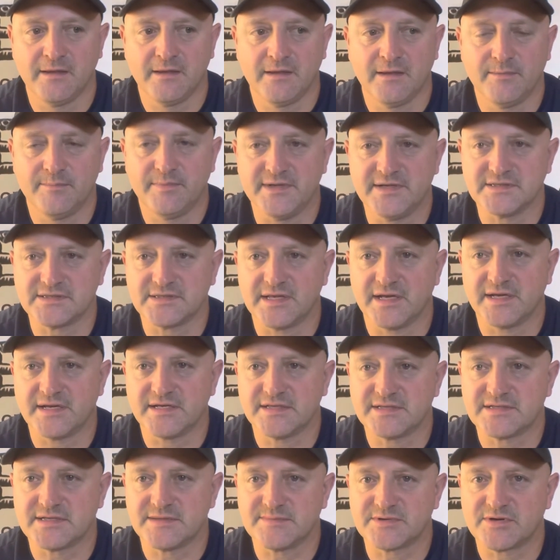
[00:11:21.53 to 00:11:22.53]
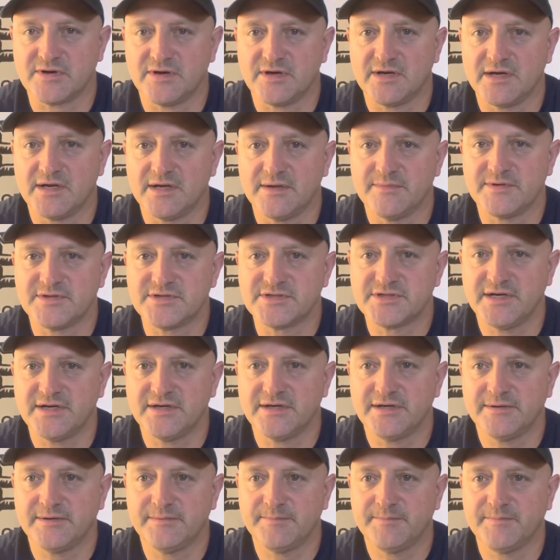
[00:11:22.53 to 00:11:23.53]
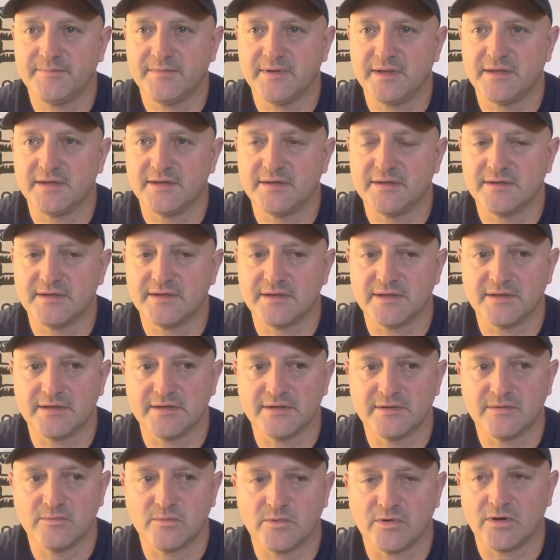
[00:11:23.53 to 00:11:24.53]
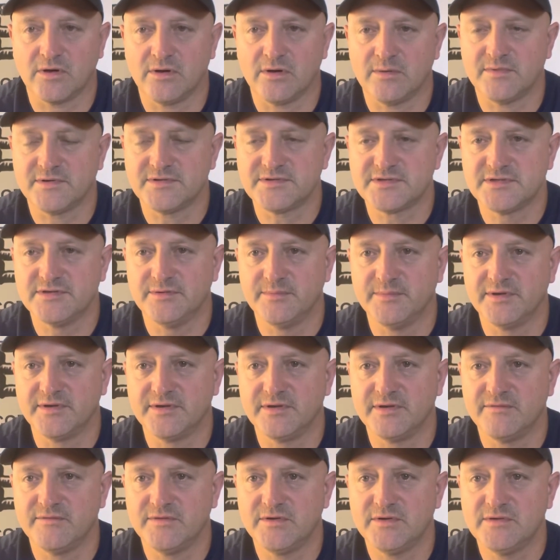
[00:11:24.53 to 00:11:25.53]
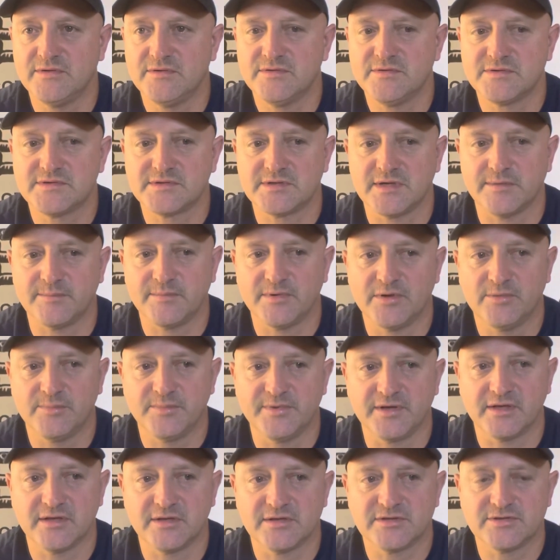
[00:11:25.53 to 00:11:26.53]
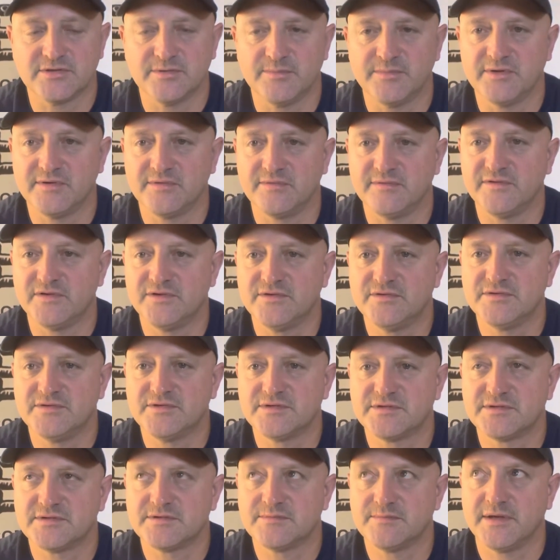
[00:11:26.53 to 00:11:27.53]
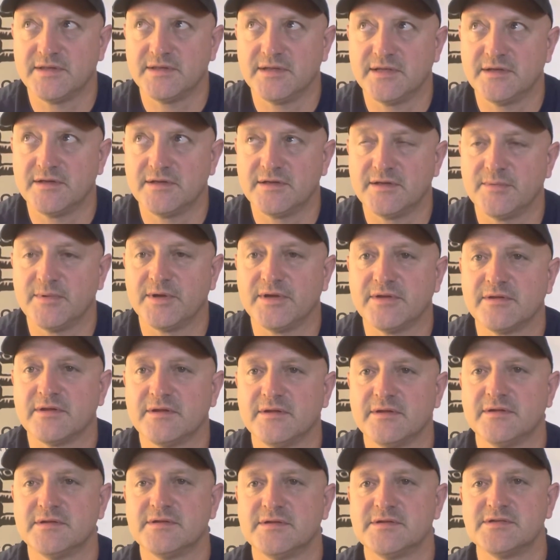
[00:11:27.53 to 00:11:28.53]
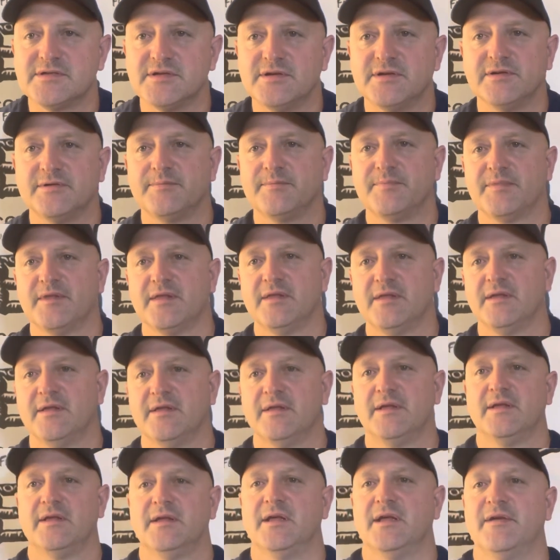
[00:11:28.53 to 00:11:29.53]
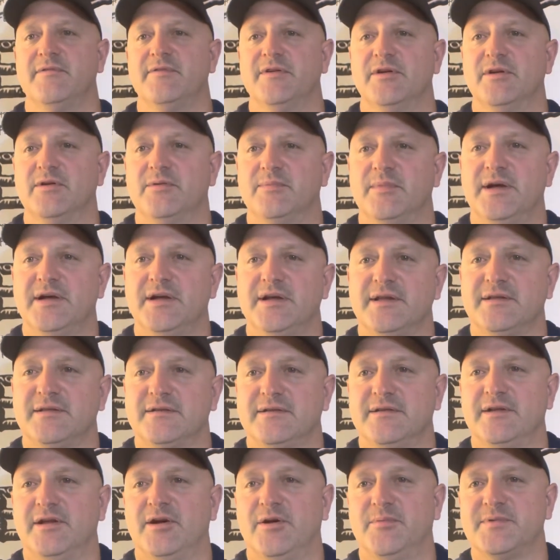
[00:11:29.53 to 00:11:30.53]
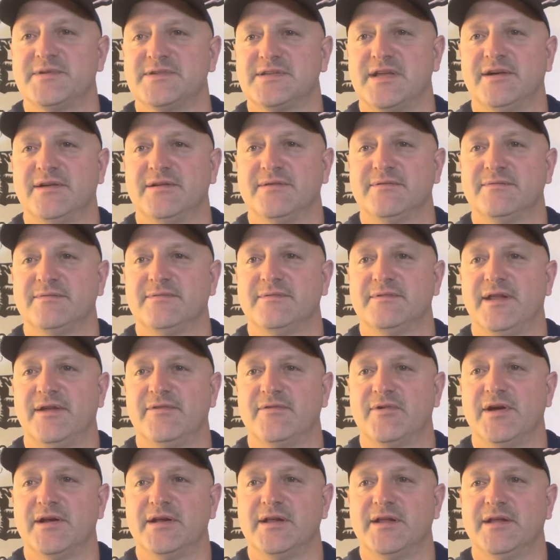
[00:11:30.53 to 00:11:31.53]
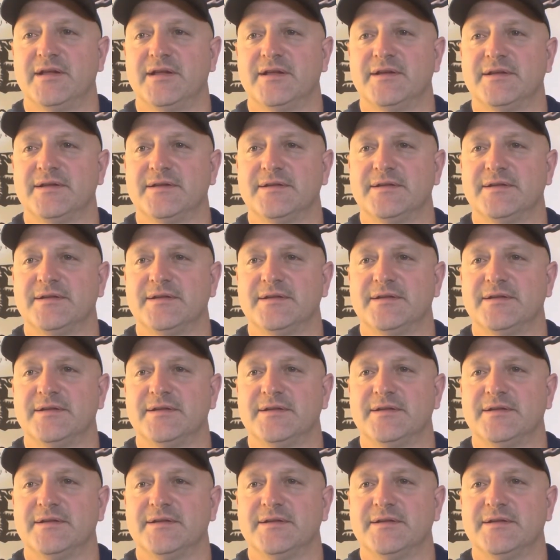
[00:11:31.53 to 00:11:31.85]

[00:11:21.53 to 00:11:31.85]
Please like and subscribe and share. And we're almost to 1 million views. I'm hoping to get to 1 million views by the end of the month. So if you don't mind, help us out. Have a great day.